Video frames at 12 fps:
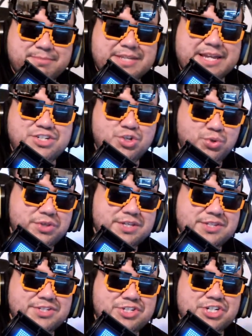I do
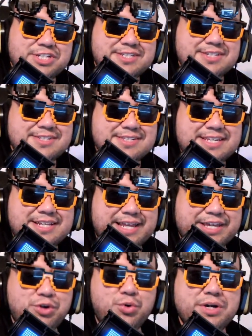this just to see
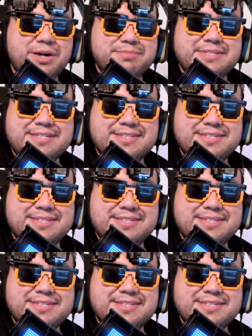like who comes